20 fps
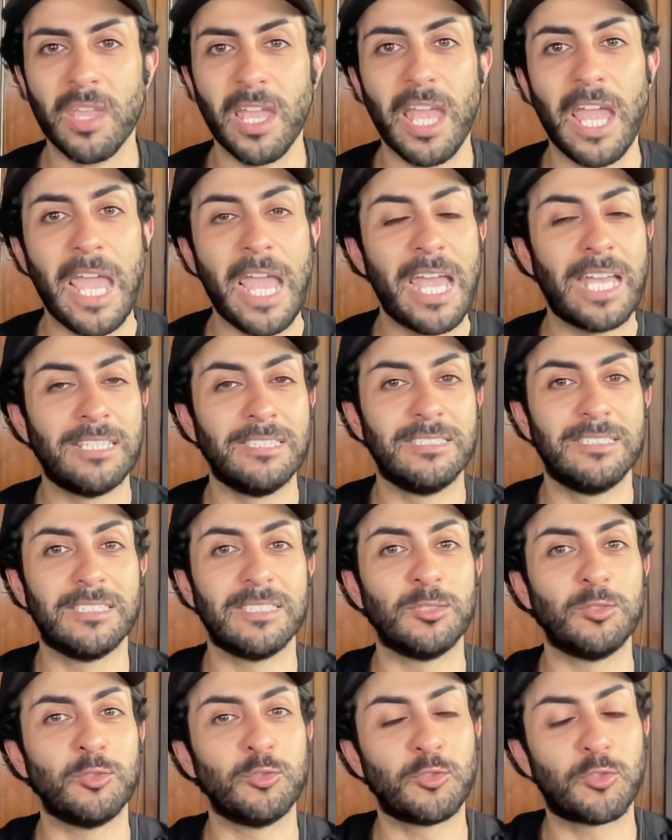And
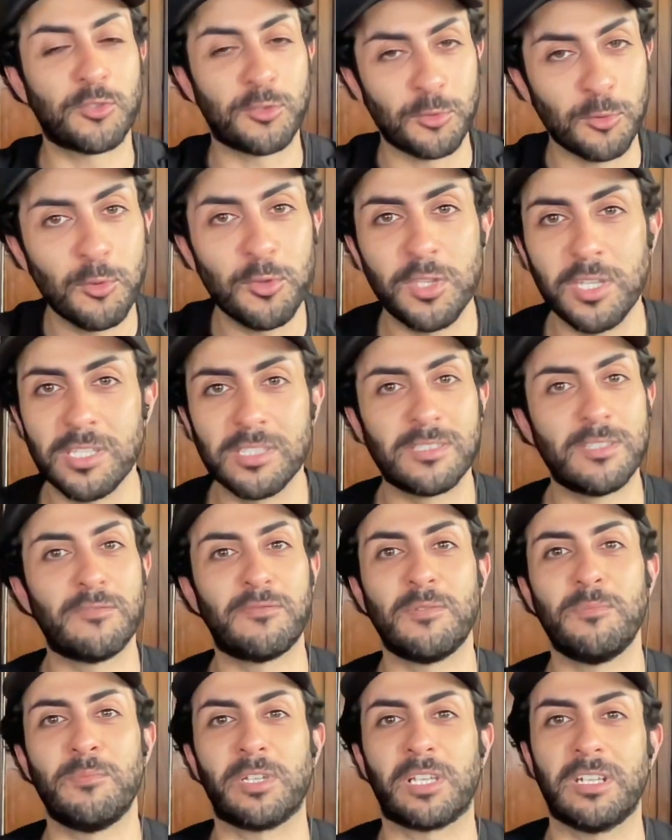through these
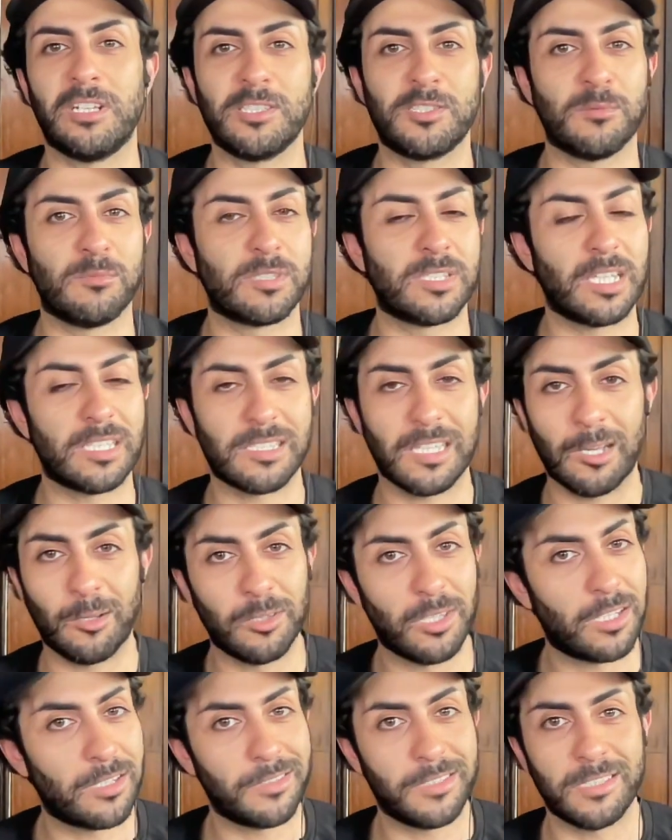different mechanisms, that's how a
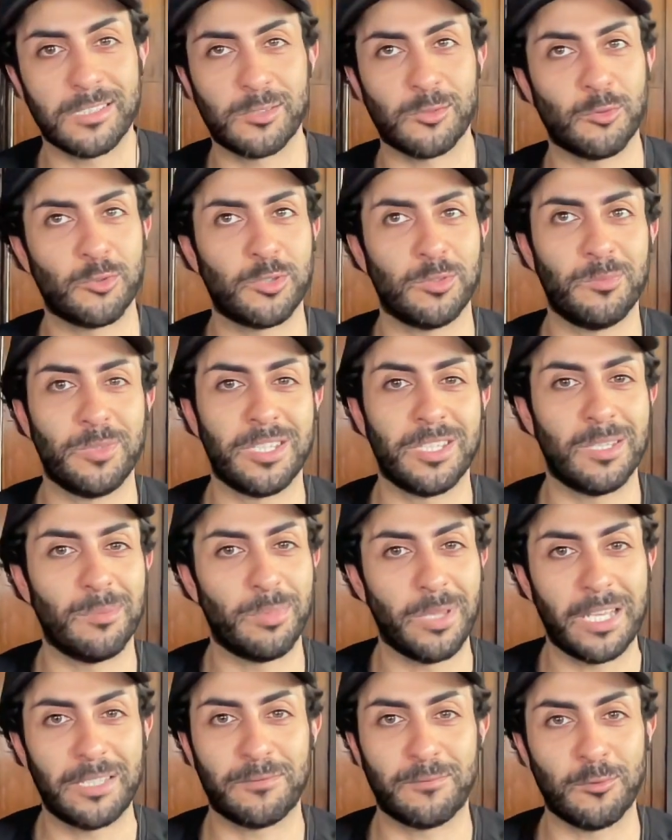lot of these social media
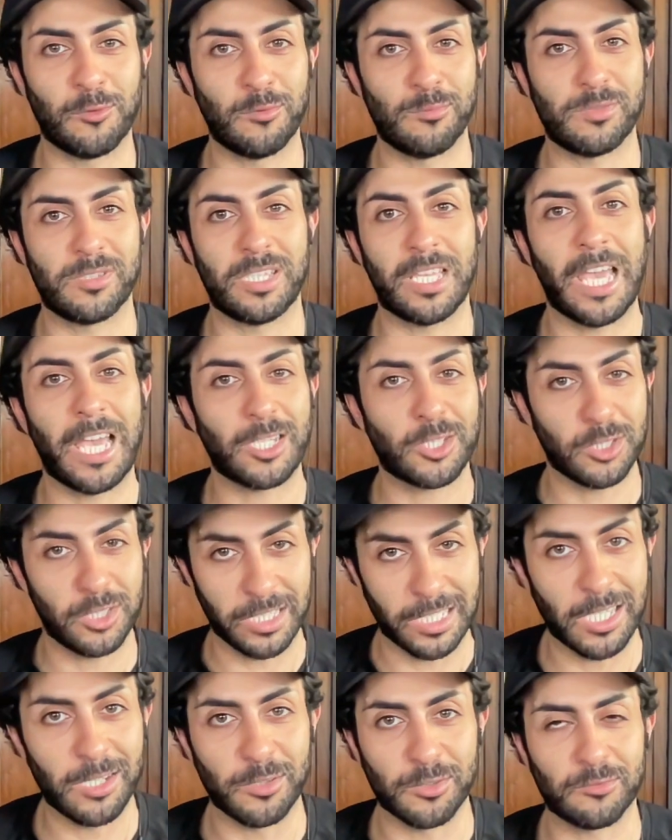platforms, they actually
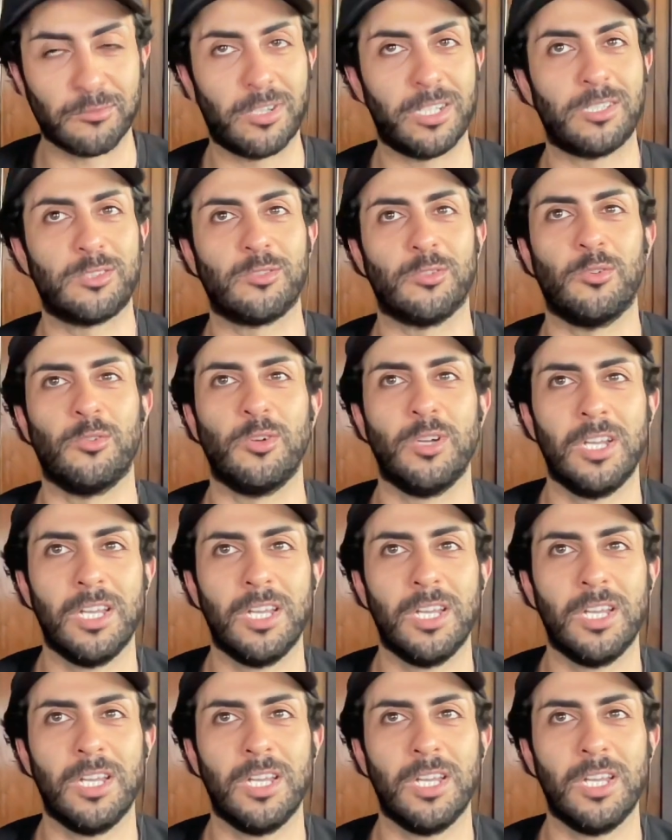get us, right? So